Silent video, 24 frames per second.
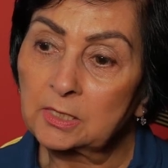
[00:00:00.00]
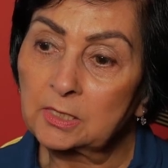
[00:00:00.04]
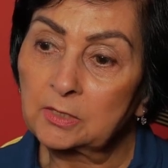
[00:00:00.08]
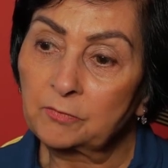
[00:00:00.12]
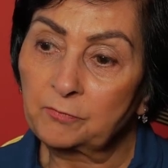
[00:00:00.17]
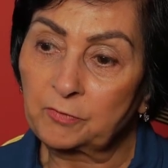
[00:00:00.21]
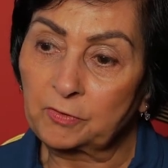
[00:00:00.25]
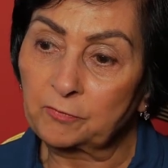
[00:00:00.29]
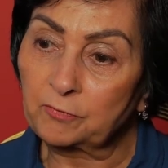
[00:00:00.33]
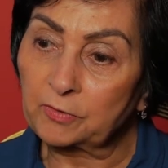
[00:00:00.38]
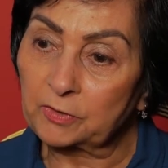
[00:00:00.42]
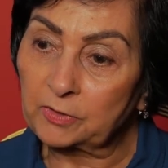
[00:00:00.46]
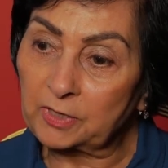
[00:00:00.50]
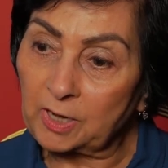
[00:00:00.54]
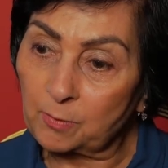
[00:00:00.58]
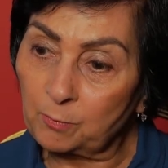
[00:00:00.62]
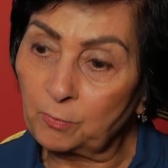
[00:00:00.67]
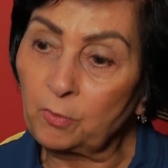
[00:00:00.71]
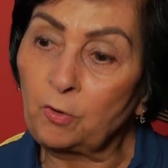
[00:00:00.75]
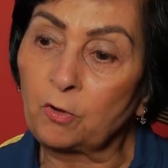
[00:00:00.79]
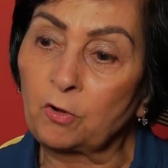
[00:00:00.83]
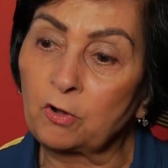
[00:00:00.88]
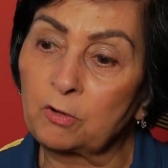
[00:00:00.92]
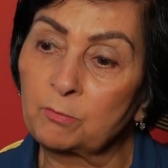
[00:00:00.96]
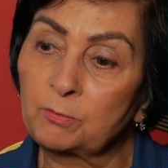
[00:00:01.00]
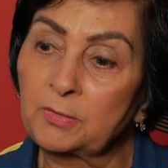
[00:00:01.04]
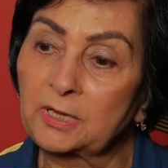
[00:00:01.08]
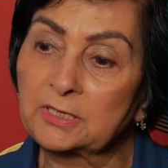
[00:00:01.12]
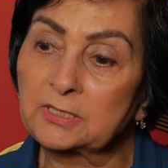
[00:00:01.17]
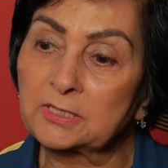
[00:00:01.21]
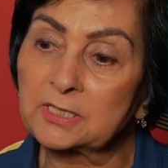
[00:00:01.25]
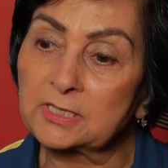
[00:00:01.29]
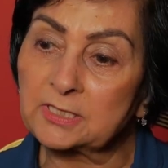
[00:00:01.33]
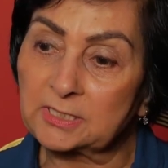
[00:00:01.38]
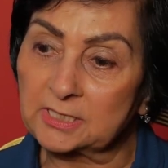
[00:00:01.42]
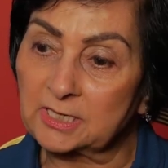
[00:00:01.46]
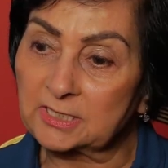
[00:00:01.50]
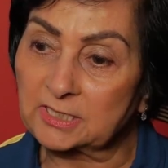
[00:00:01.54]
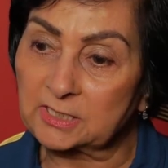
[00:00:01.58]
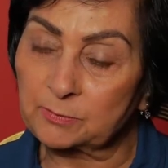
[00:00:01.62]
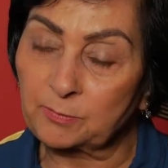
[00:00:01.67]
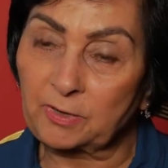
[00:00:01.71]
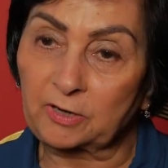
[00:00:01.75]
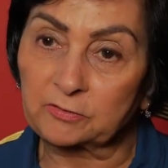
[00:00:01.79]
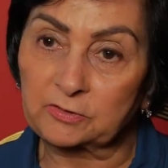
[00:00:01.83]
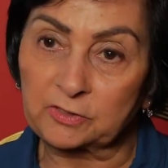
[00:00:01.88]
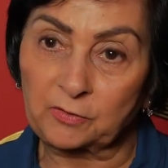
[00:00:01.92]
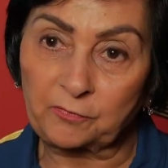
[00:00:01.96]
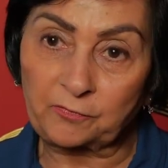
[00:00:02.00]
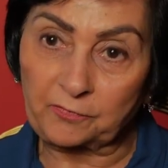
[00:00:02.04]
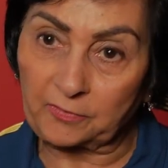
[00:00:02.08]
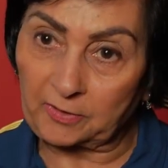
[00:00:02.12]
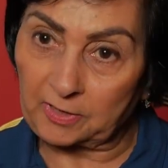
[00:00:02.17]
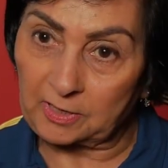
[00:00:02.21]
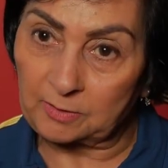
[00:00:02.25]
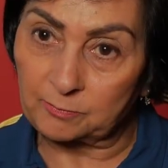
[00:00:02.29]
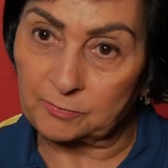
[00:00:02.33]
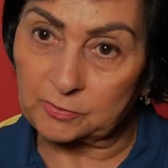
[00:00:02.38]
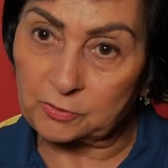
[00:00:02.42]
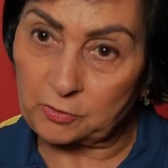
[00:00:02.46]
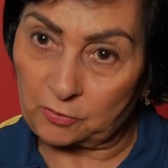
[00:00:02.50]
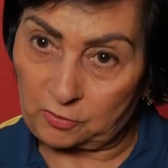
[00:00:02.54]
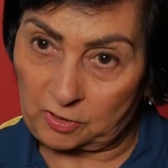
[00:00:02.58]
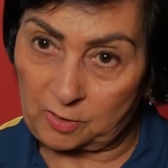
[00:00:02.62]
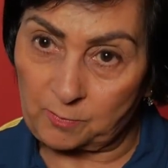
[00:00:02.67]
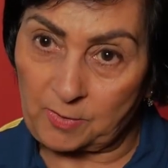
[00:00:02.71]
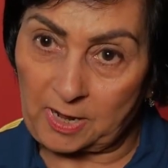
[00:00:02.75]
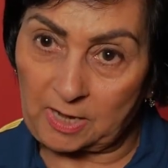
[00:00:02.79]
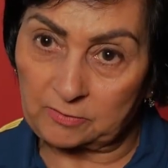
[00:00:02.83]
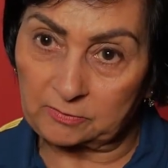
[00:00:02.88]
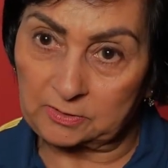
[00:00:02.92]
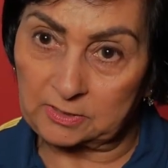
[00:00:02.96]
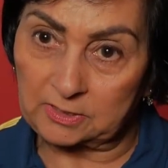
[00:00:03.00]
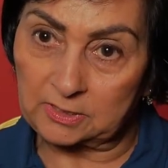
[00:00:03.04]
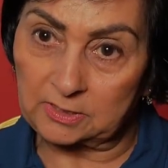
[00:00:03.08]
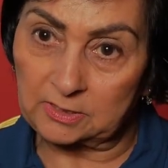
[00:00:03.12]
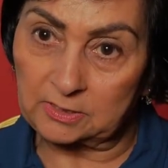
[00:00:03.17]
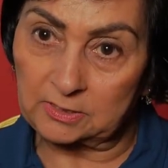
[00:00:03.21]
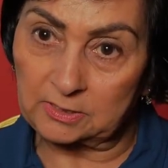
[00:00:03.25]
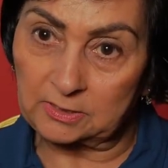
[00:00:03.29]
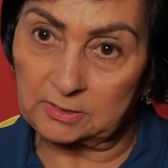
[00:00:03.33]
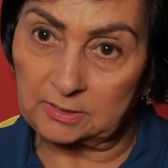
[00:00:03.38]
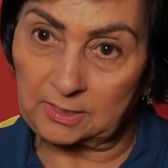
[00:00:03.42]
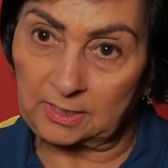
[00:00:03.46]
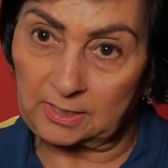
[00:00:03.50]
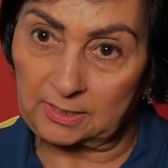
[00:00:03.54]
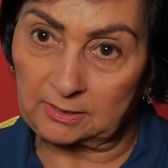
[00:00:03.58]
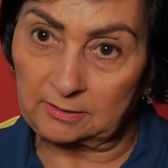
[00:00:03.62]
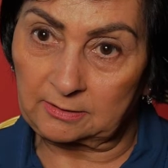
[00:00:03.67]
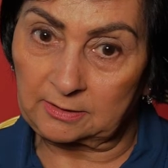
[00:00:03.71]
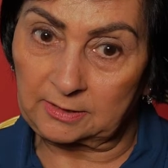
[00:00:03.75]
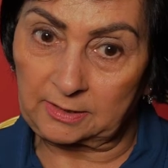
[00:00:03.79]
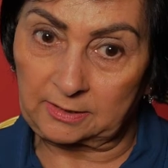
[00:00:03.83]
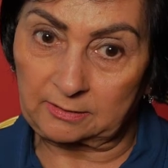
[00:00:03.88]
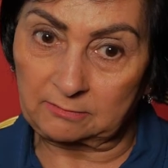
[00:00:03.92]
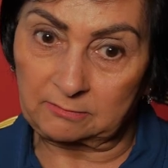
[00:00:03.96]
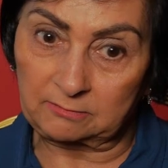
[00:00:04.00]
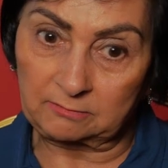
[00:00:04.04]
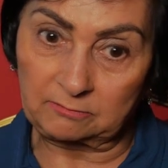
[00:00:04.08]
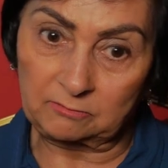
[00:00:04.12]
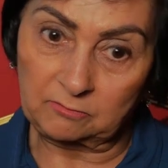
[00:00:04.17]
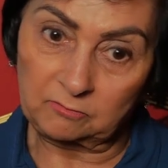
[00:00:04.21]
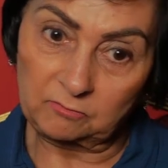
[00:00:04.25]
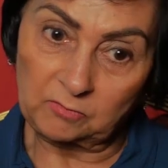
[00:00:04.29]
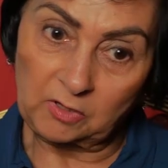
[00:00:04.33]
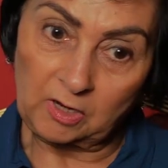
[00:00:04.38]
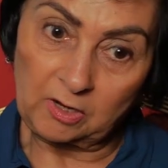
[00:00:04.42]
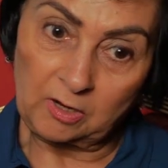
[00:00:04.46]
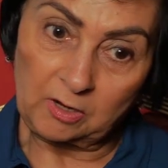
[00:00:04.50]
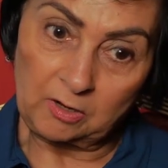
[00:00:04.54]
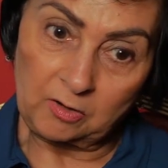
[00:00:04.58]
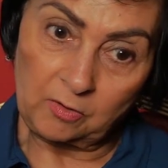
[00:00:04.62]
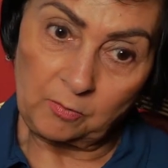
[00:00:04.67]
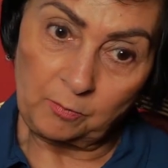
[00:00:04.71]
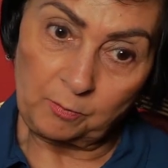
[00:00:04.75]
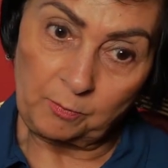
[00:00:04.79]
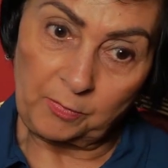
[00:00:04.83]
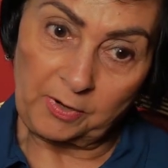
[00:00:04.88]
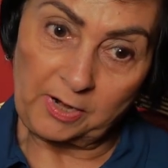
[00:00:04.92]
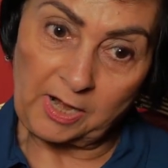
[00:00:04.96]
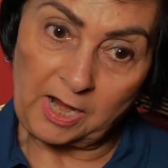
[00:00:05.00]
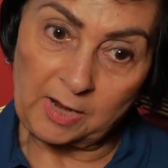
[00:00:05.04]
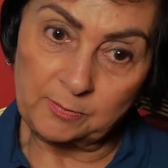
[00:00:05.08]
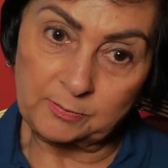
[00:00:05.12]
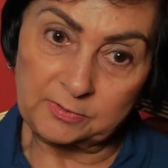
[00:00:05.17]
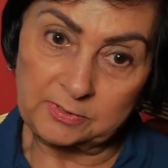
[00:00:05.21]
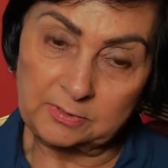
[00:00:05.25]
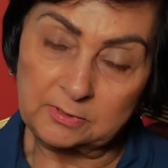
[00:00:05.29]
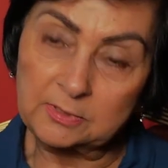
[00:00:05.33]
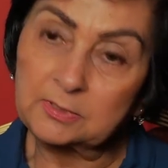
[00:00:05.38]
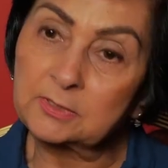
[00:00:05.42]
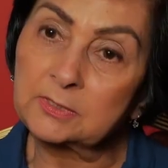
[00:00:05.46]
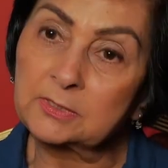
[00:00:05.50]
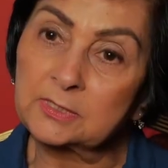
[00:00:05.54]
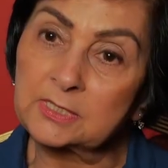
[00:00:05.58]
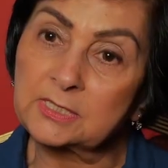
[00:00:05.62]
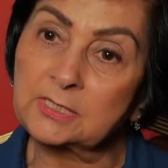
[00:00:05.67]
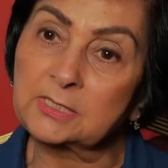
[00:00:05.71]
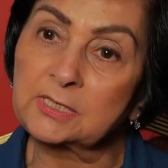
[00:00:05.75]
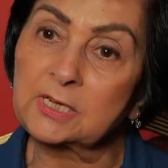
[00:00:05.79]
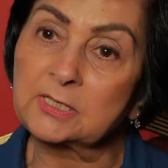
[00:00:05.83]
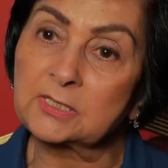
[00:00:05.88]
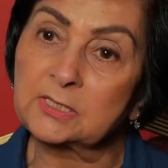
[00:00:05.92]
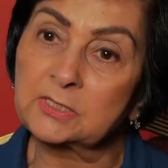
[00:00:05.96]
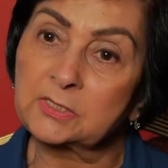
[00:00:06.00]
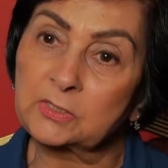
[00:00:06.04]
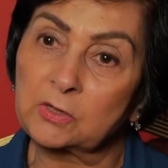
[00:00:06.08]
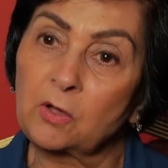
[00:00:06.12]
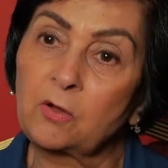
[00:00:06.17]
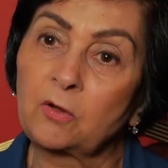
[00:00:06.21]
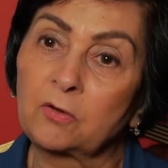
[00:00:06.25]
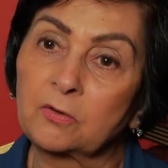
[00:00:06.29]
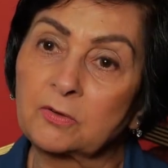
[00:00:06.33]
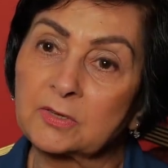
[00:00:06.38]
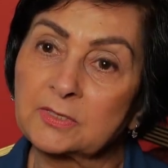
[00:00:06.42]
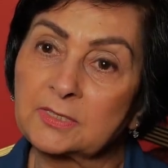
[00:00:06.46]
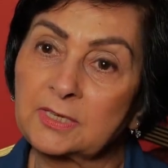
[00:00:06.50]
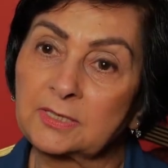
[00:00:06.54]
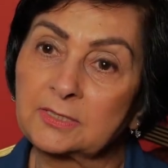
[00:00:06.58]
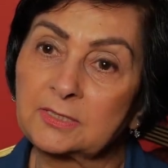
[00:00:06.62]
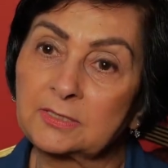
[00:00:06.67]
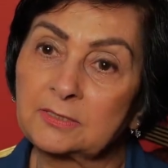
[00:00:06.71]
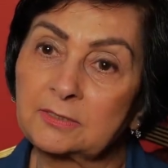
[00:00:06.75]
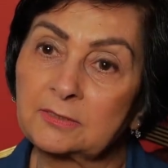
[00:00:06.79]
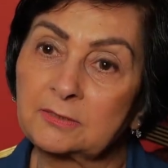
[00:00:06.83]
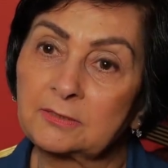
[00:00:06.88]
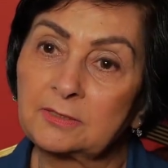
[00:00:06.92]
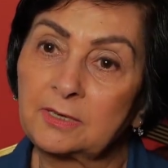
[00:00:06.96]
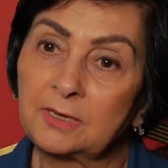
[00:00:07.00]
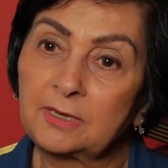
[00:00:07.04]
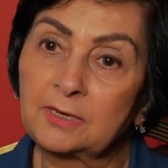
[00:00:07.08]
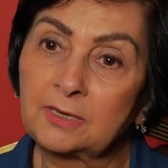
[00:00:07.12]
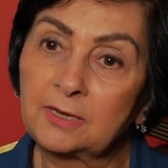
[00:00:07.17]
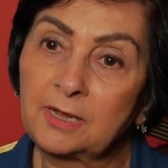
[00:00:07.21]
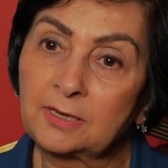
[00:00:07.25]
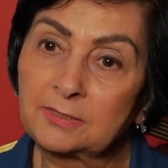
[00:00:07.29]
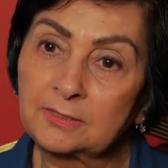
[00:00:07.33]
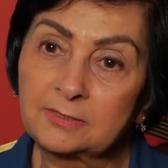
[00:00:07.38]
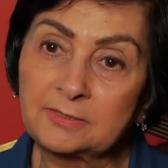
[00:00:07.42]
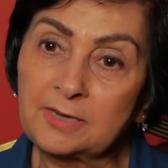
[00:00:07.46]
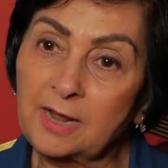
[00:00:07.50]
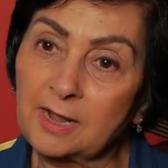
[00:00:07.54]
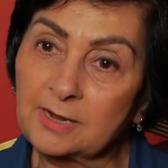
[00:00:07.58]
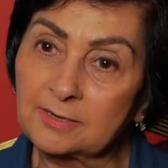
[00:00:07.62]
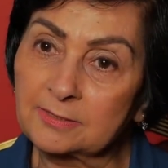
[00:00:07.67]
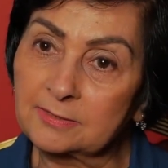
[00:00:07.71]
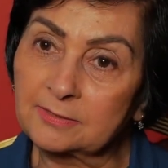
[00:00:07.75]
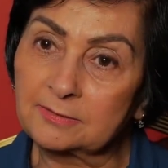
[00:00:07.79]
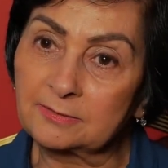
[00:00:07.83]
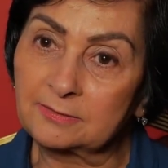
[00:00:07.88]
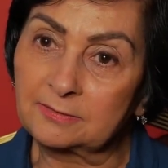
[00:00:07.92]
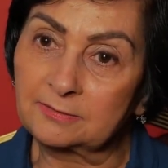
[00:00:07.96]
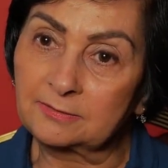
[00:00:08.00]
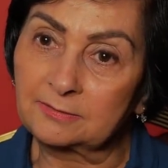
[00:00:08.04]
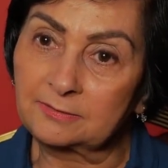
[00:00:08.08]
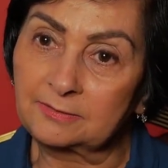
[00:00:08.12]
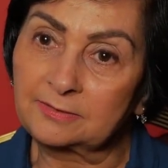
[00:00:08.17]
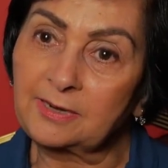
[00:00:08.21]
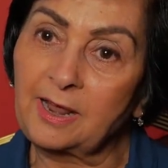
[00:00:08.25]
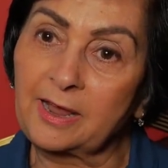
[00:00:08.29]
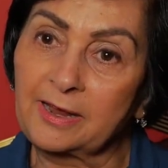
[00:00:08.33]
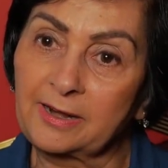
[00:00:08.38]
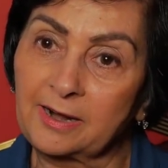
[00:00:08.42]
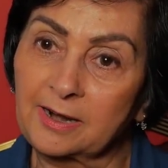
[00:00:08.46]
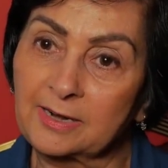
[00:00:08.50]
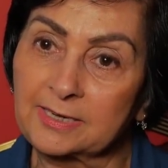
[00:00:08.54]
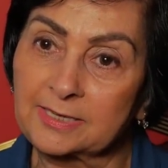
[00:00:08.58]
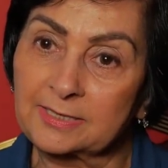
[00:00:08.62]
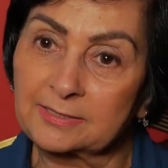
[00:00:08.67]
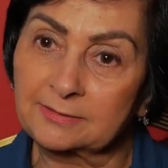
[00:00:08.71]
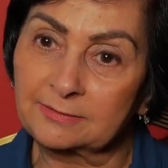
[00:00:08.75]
we would come home and discuss about the film, talk about it, and then perhaps discuss songs and try our